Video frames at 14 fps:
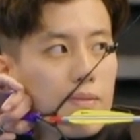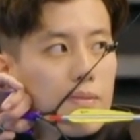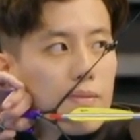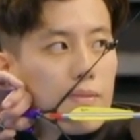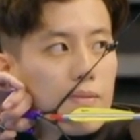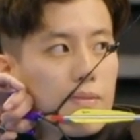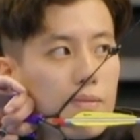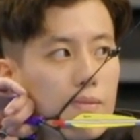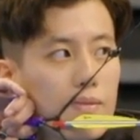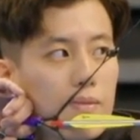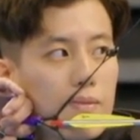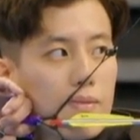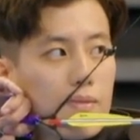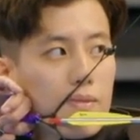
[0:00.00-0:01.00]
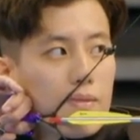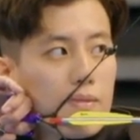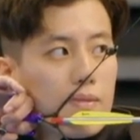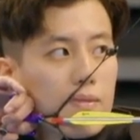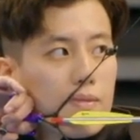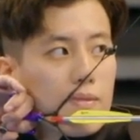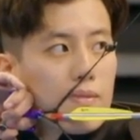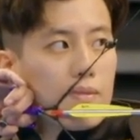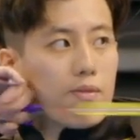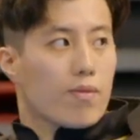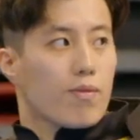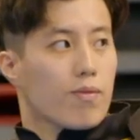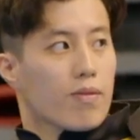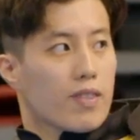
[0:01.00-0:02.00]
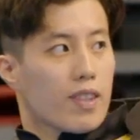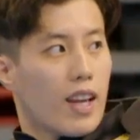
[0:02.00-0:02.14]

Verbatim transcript: And all her arrows were a bit low, so